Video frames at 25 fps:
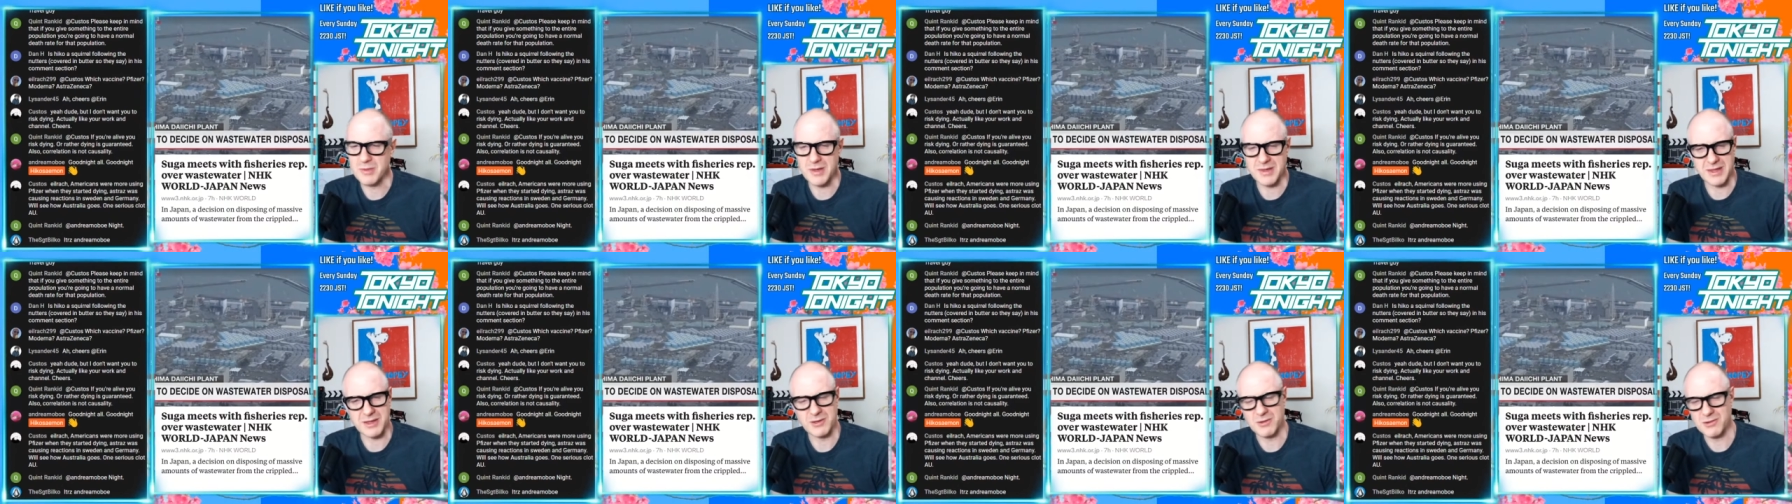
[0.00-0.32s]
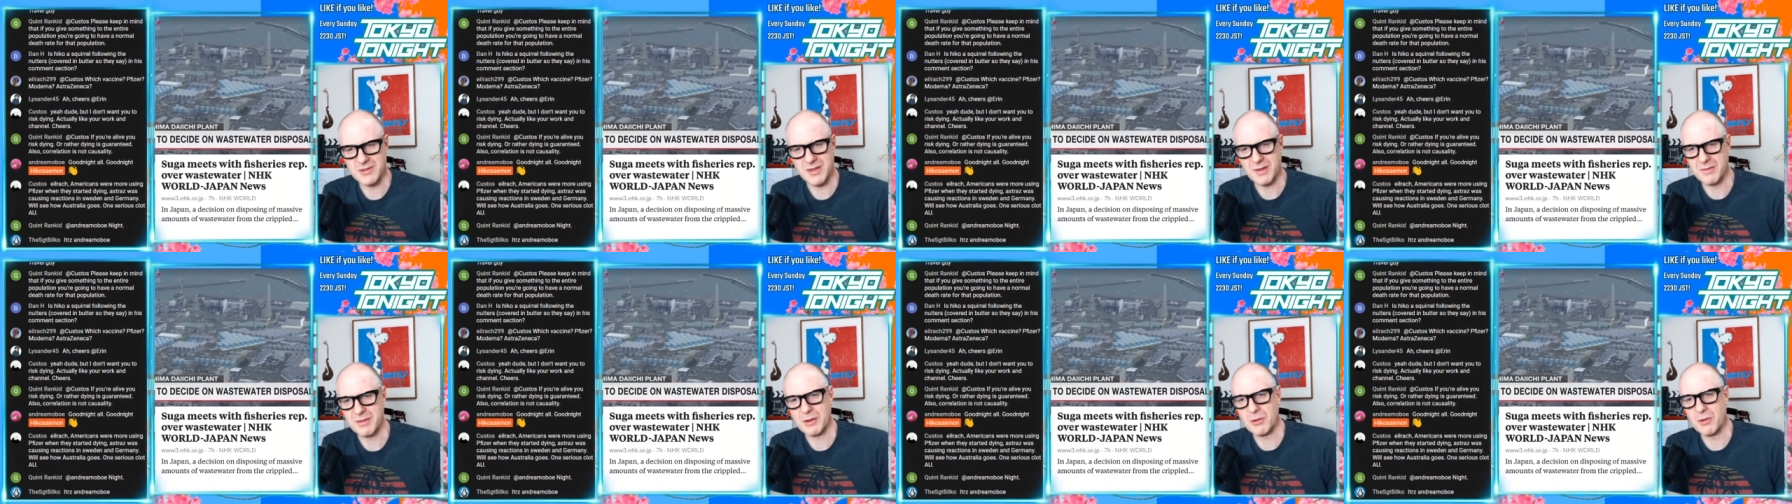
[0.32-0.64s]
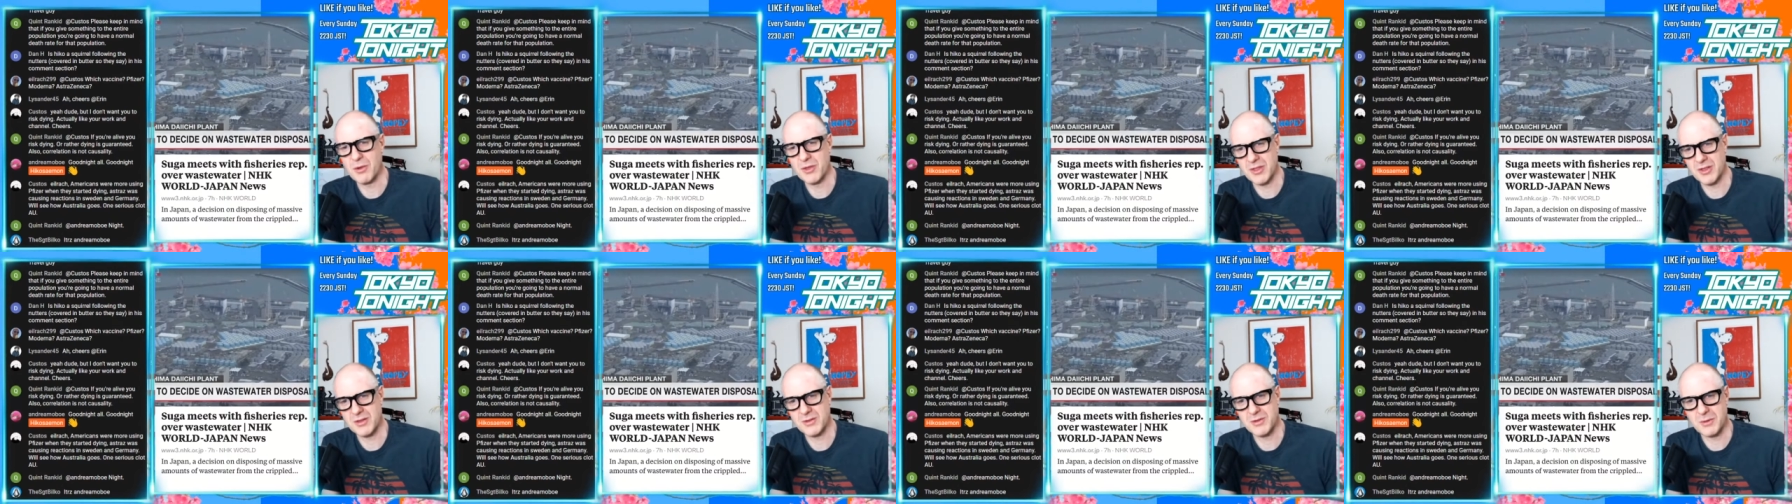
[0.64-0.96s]
but they do something
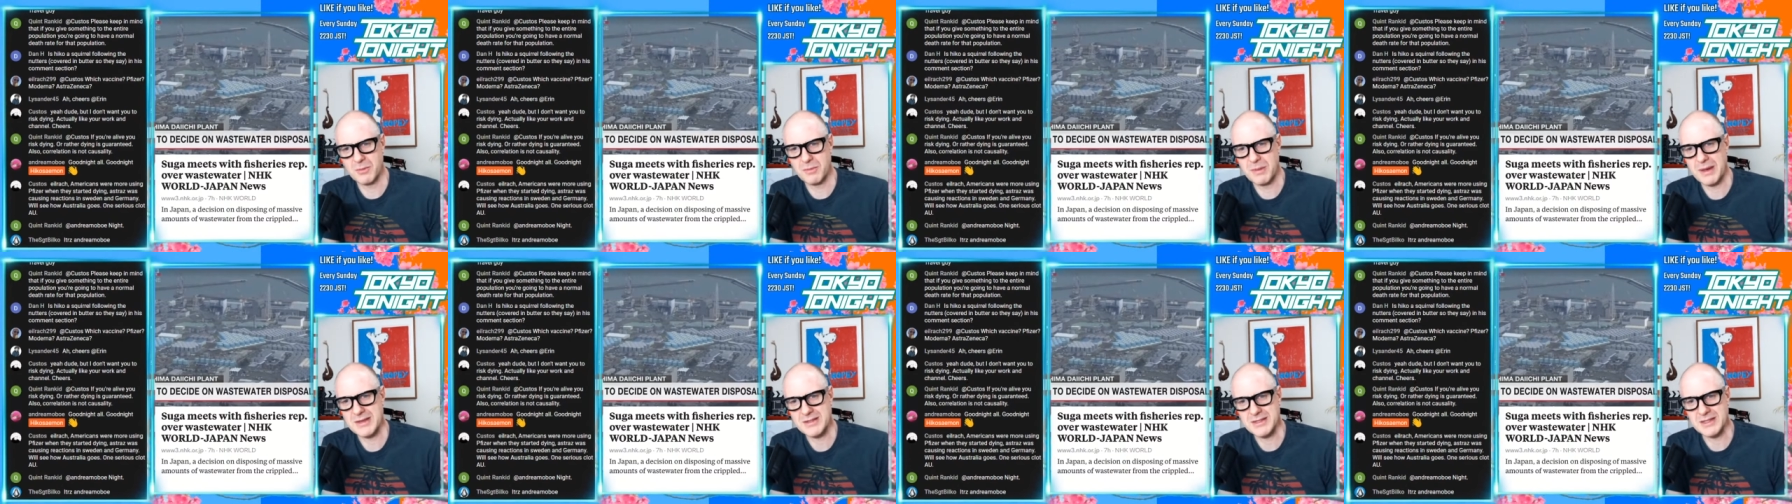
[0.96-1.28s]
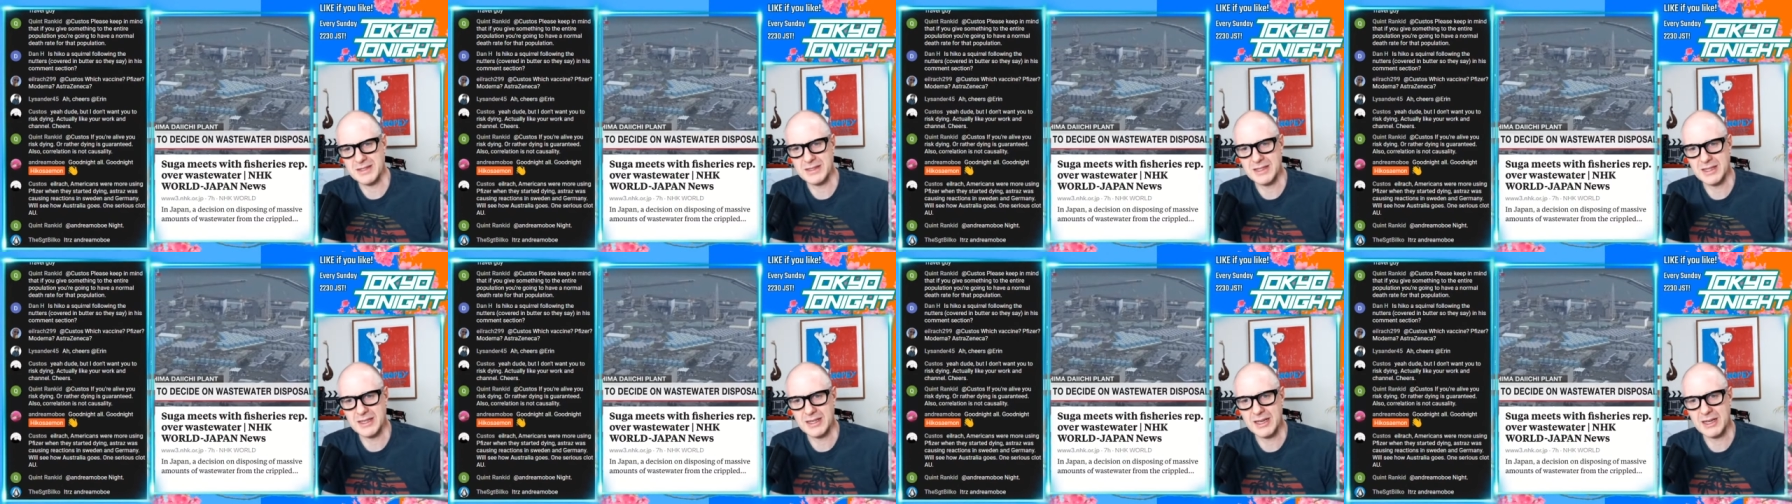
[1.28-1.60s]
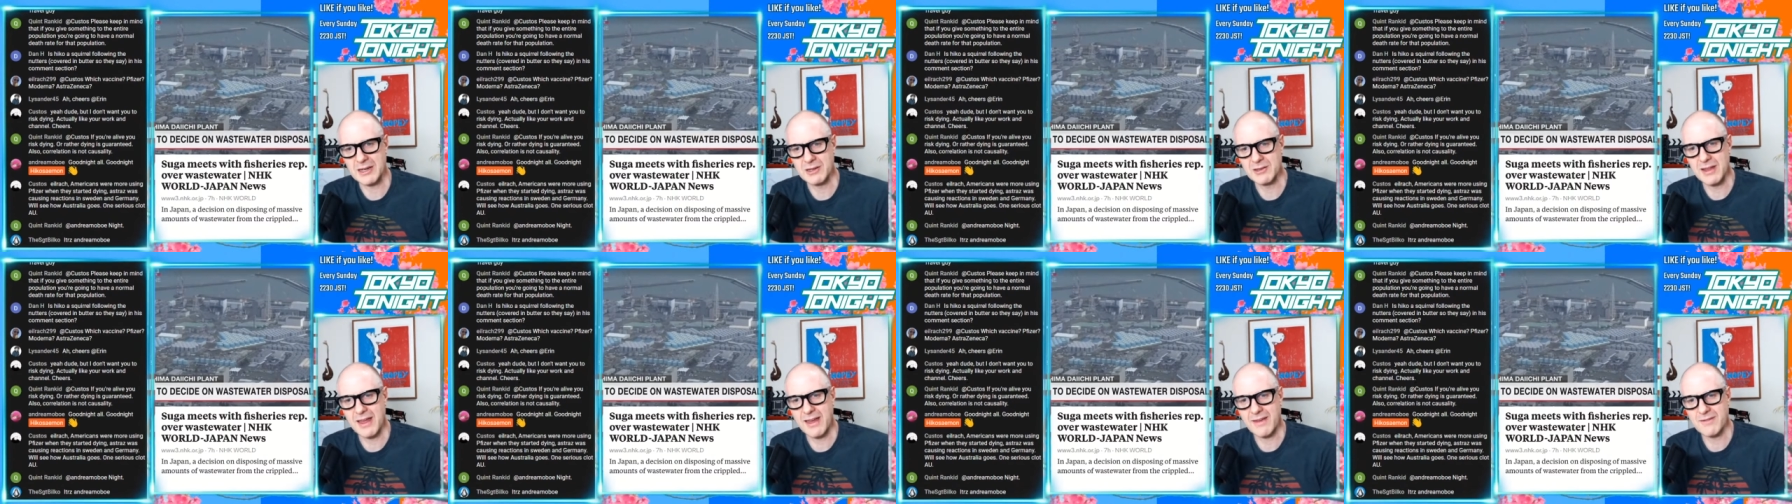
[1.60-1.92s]
with it to basically
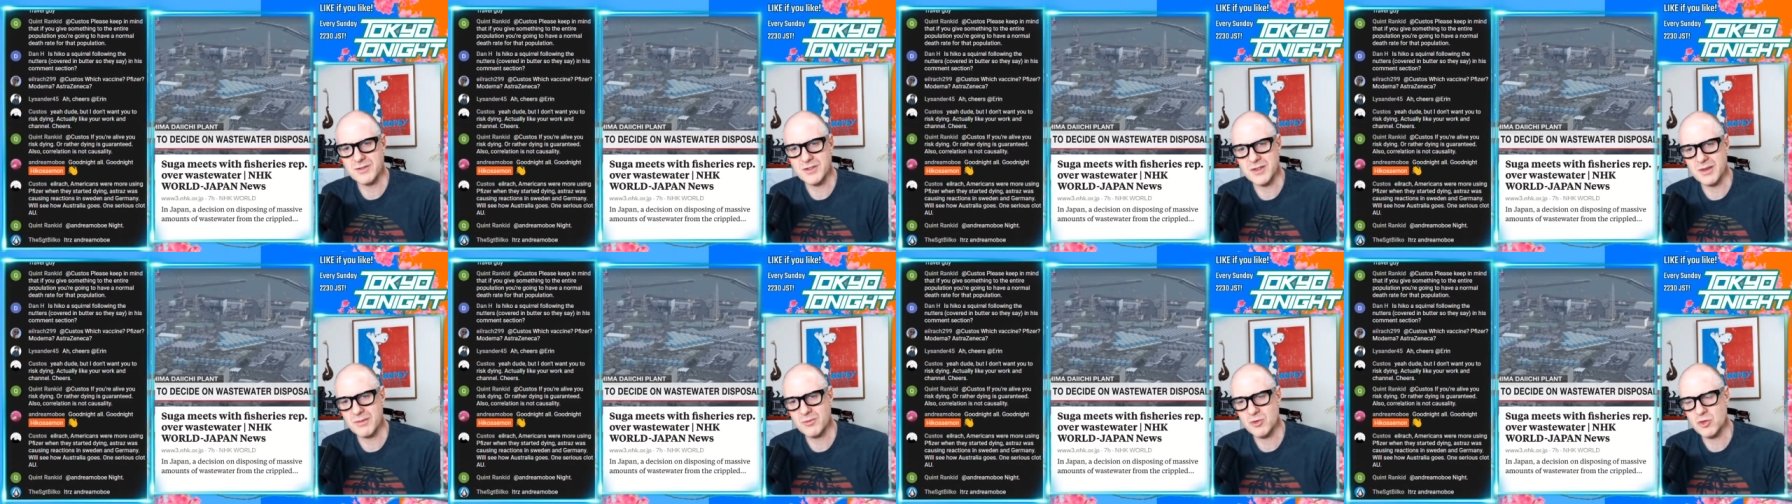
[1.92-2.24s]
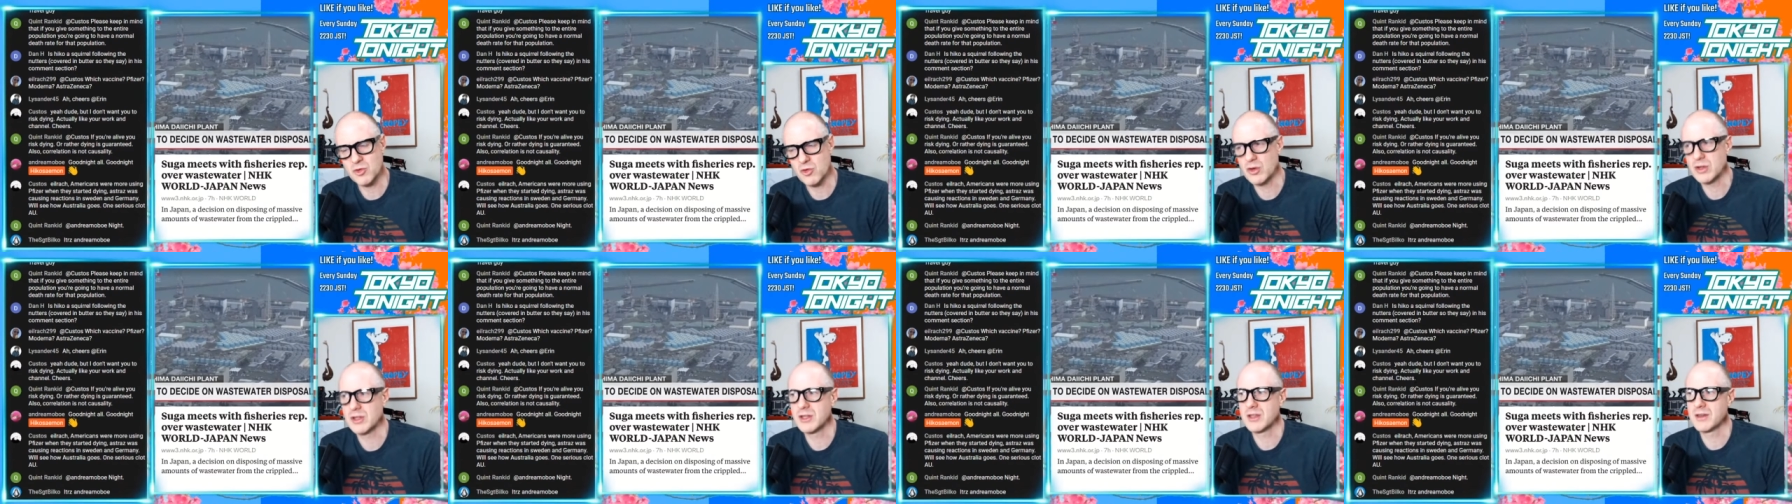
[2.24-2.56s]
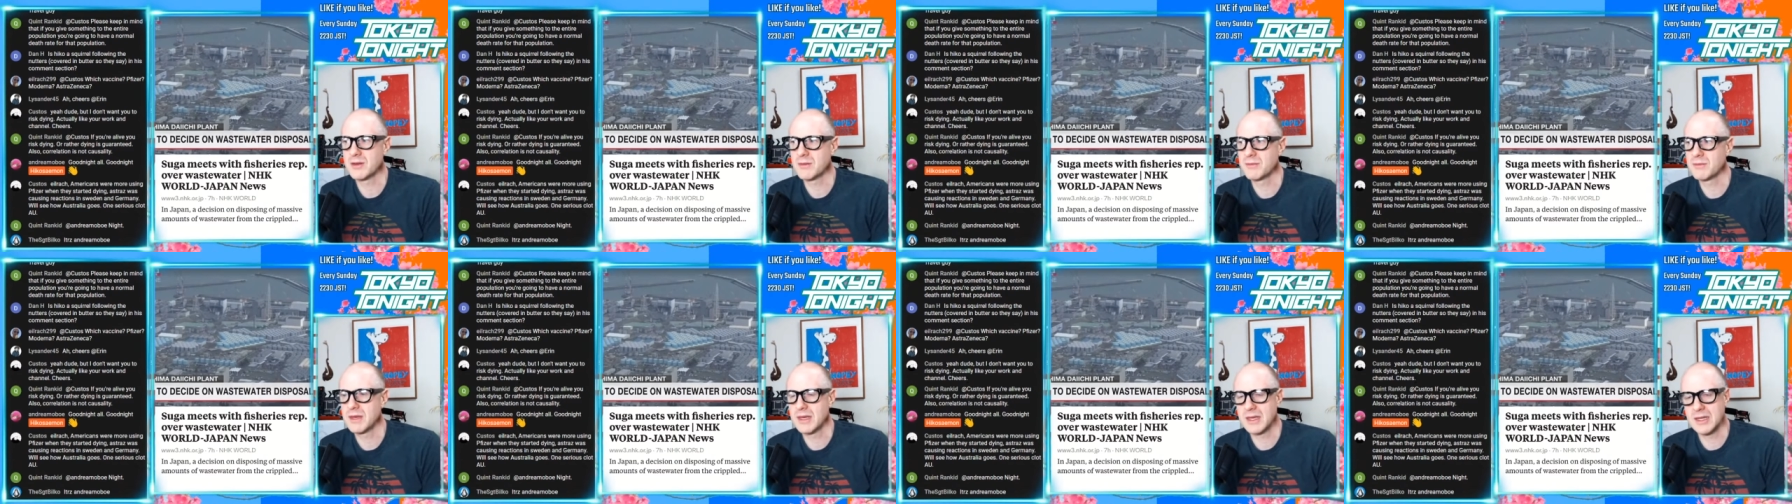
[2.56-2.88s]
it'll have some
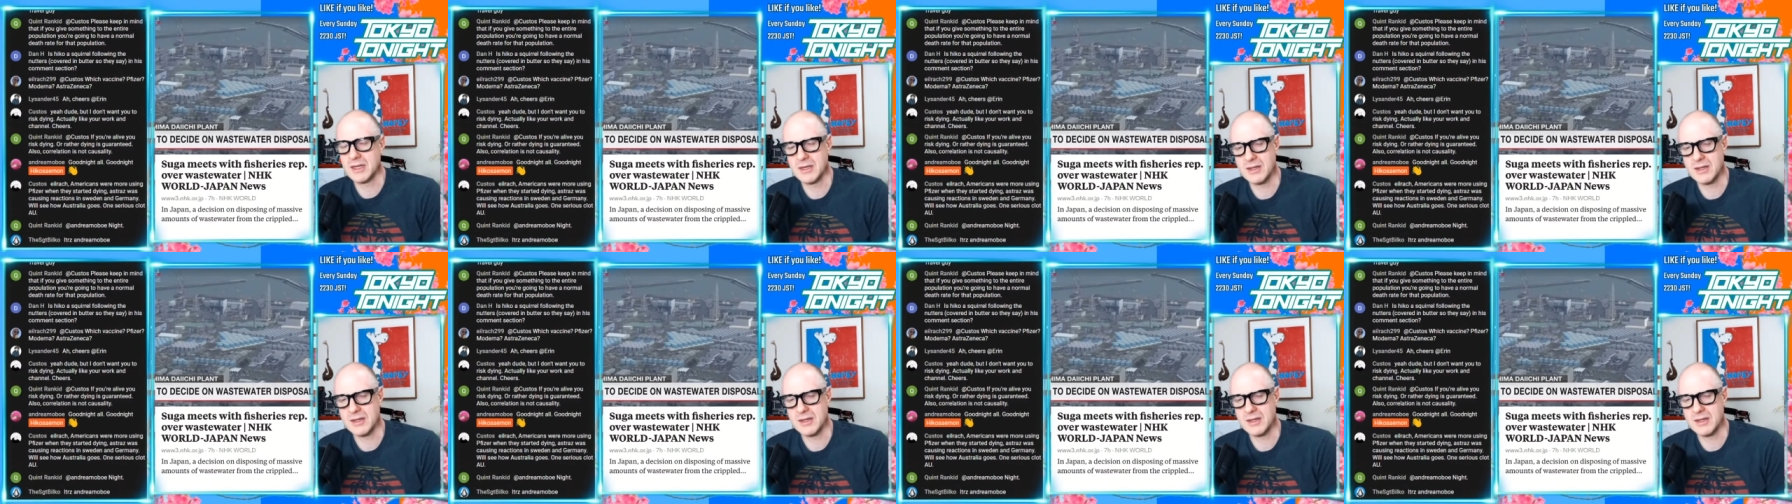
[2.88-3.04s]
tritium in